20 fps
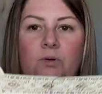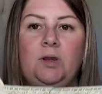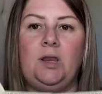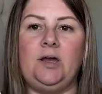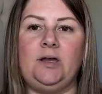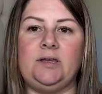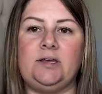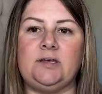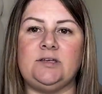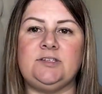
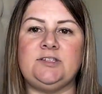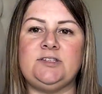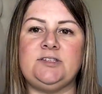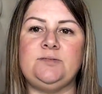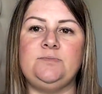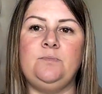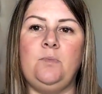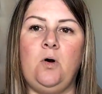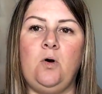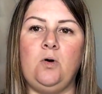like
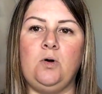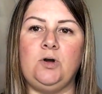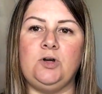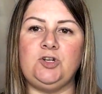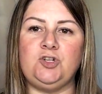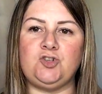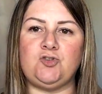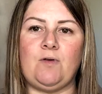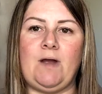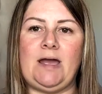
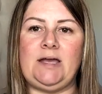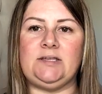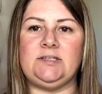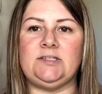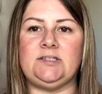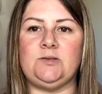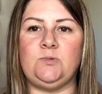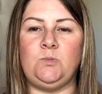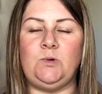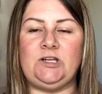smock
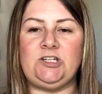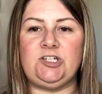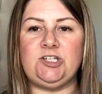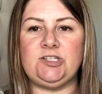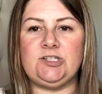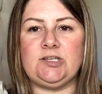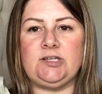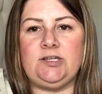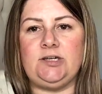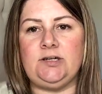dress, which
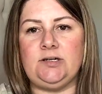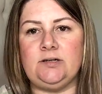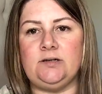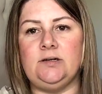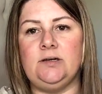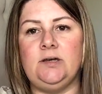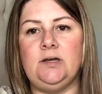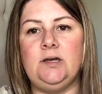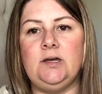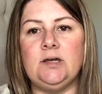is gonna
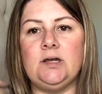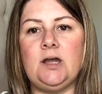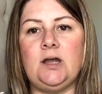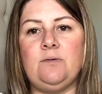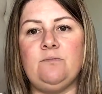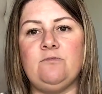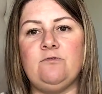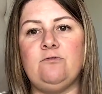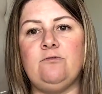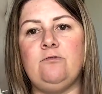
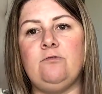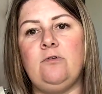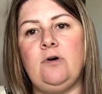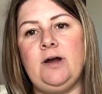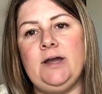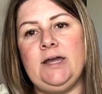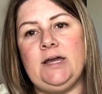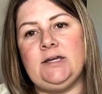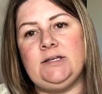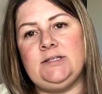come
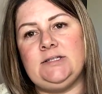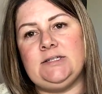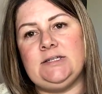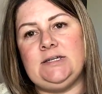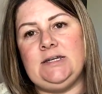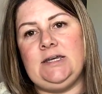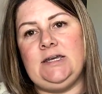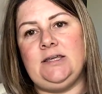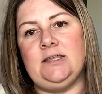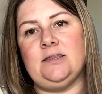right
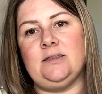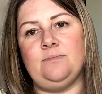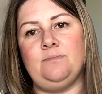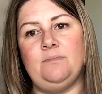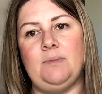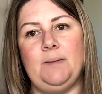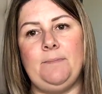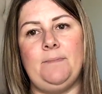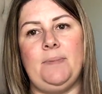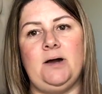underneath
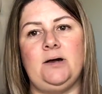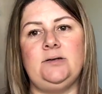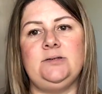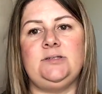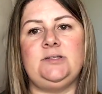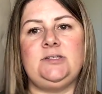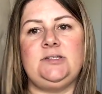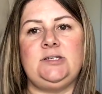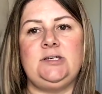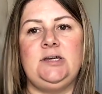my
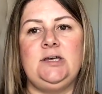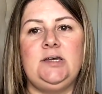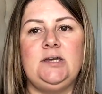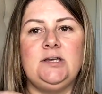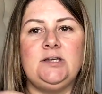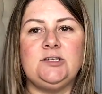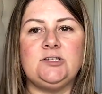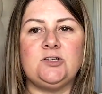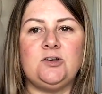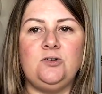bust.
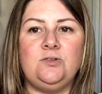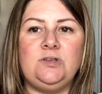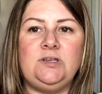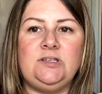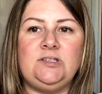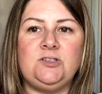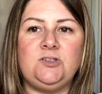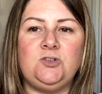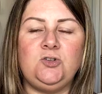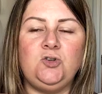It's got
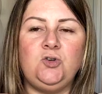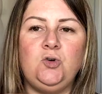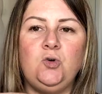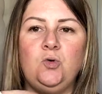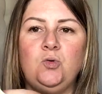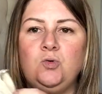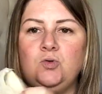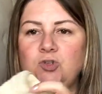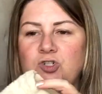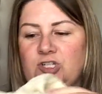these
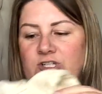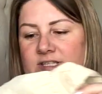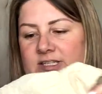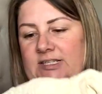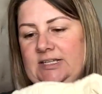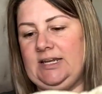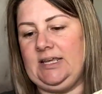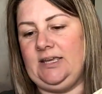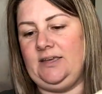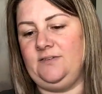gorgeous
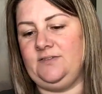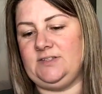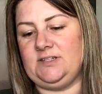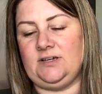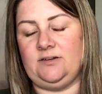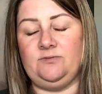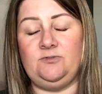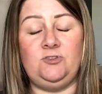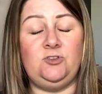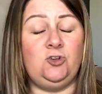sleeves.
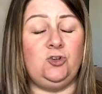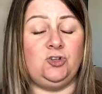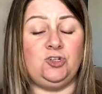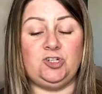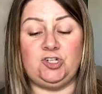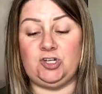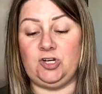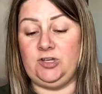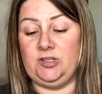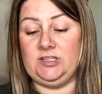Now I've got to
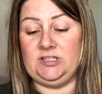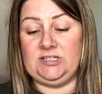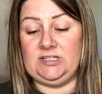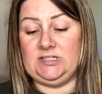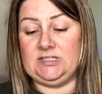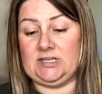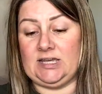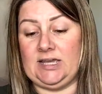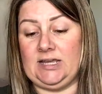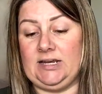show you the
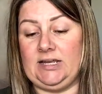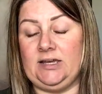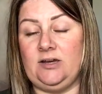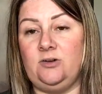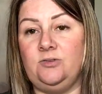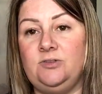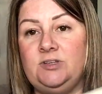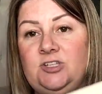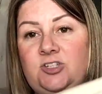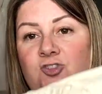detailing
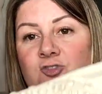on this